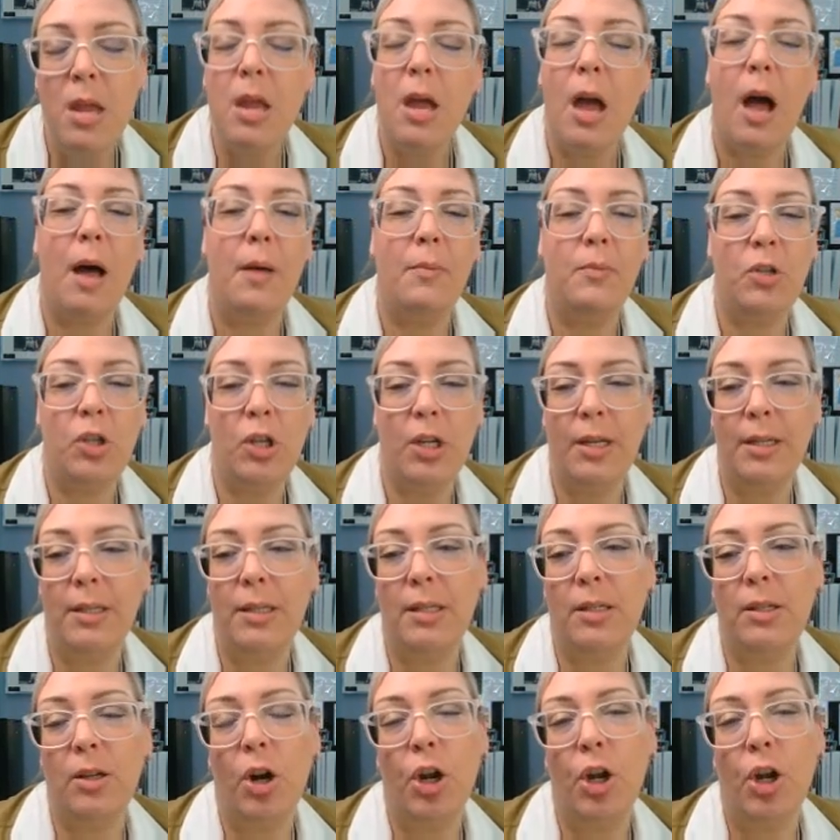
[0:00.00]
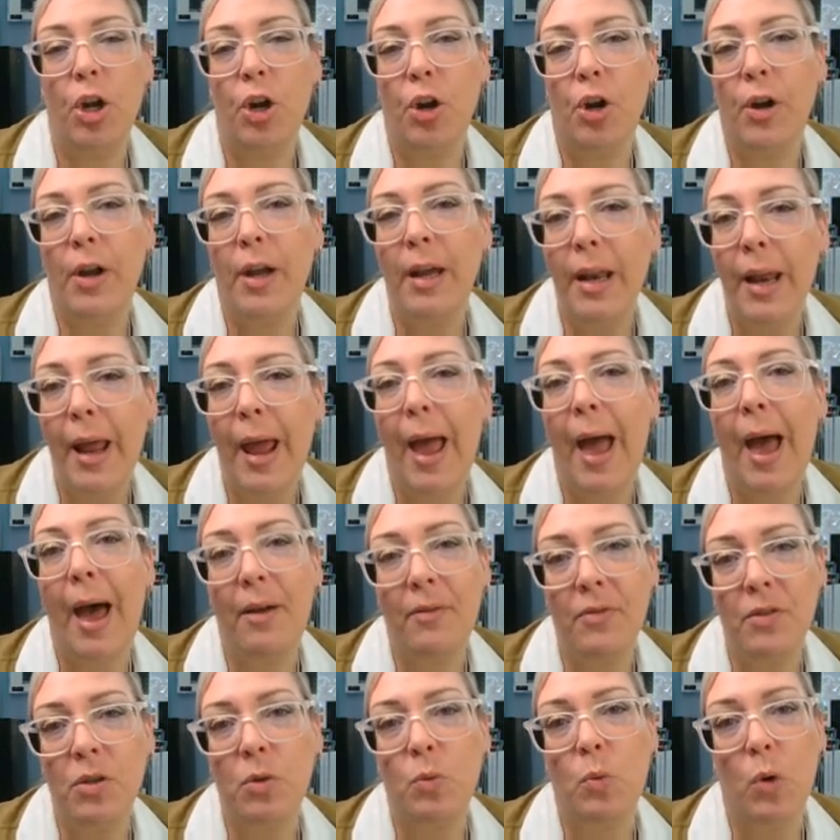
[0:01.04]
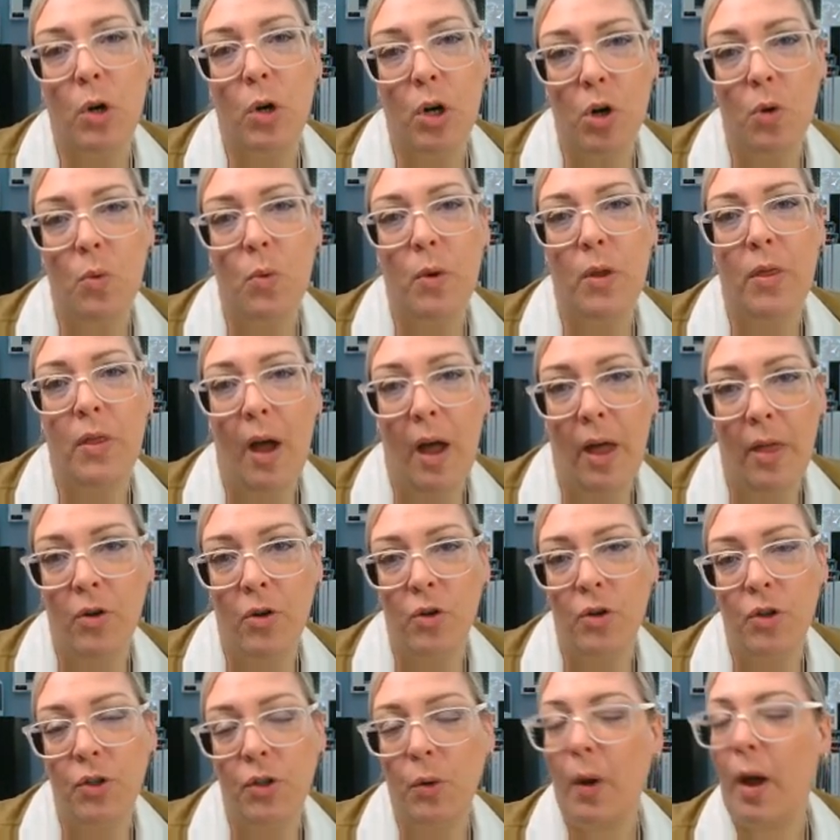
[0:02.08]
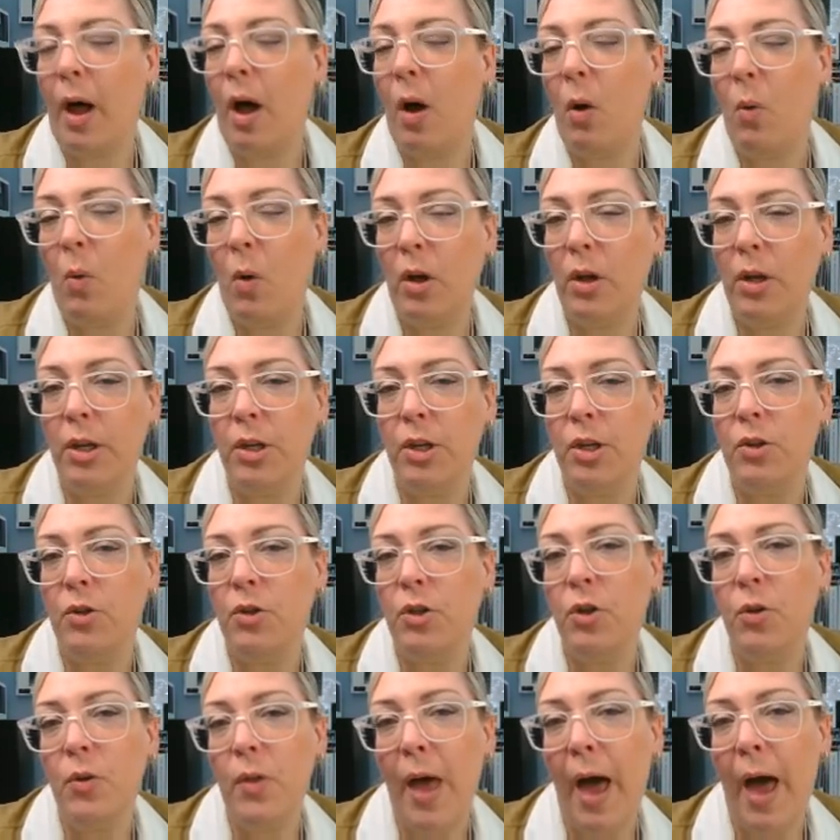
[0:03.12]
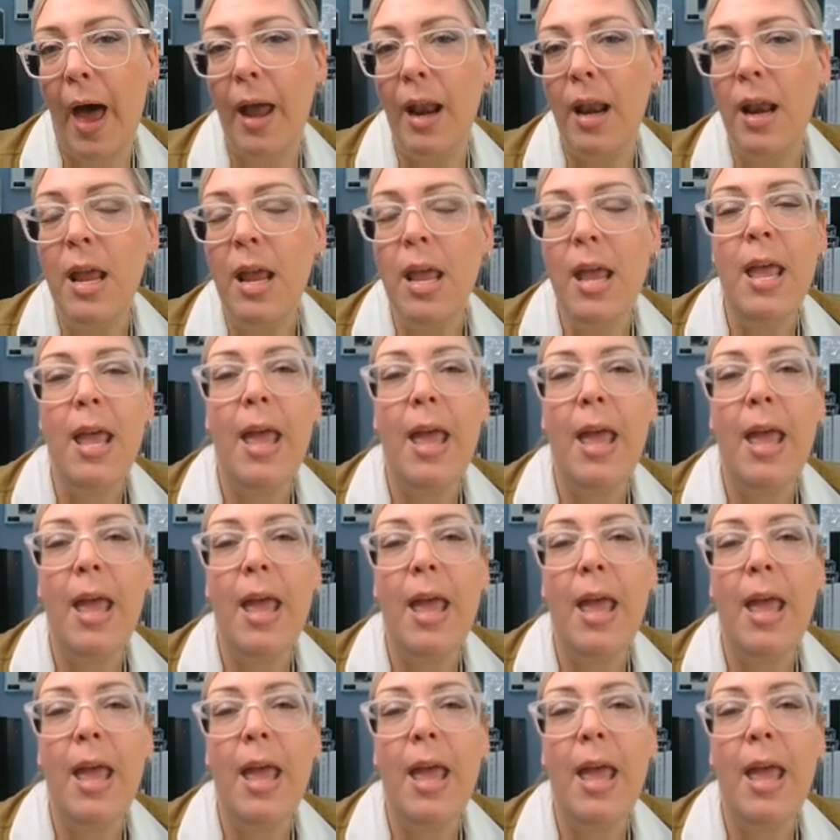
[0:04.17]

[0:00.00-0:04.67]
um, chances are you're going to have to work with others. So, how well can you do that?